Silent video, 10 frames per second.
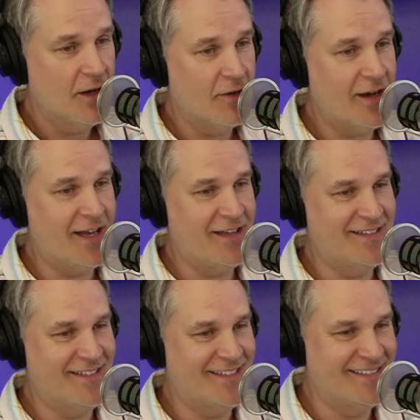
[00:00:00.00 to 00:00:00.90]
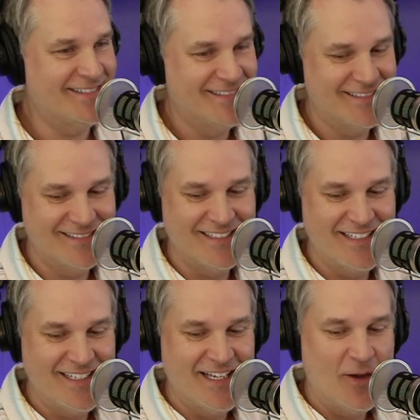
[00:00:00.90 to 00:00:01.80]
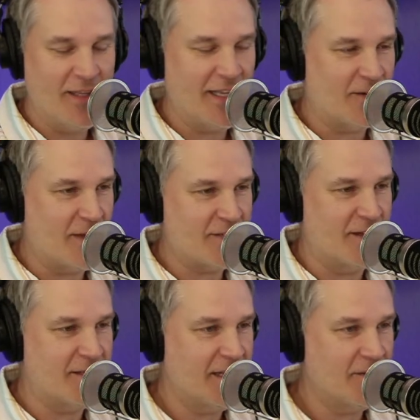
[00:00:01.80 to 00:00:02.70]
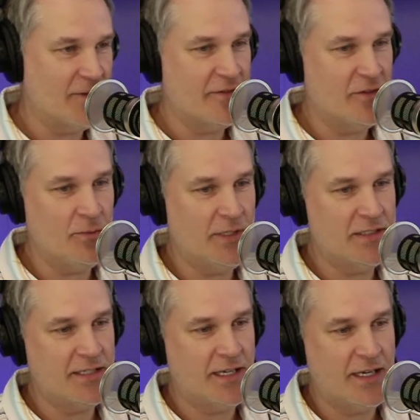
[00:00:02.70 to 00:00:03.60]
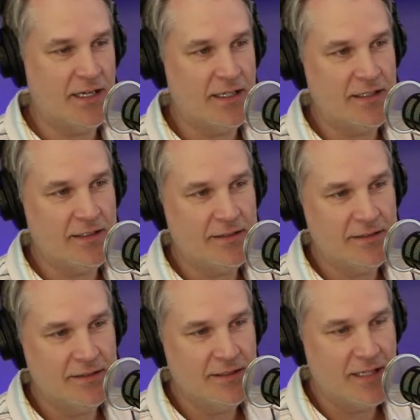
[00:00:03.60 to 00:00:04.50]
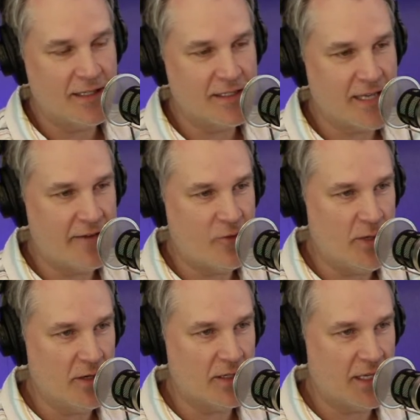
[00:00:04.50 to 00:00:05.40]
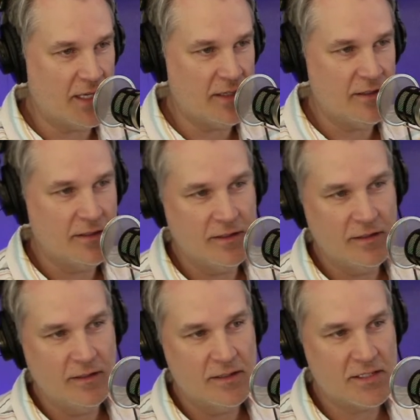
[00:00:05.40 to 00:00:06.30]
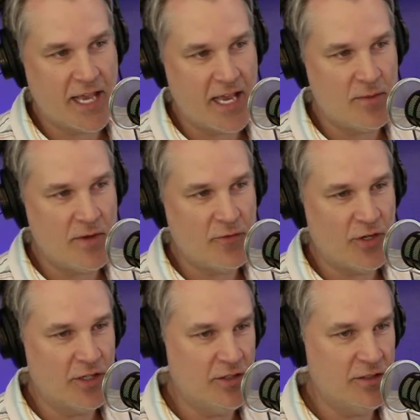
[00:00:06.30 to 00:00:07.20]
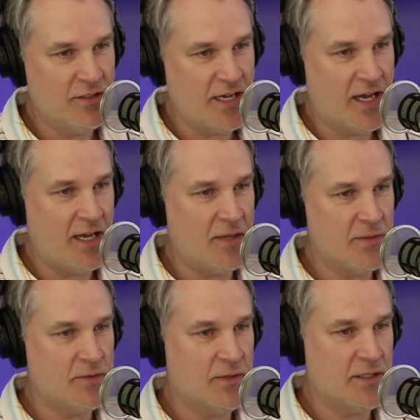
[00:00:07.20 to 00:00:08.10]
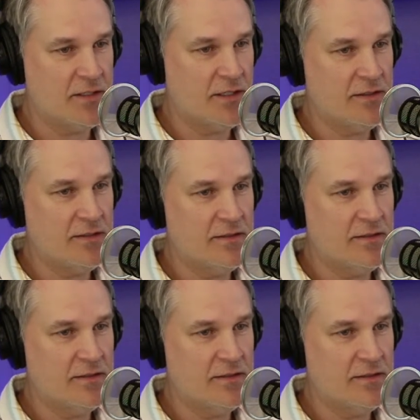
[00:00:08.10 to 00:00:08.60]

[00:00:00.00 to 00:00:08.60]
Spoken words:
Well, a lot of restaurants are getting rid of them, but on the side of a beer can, scan me for a good time is what it says.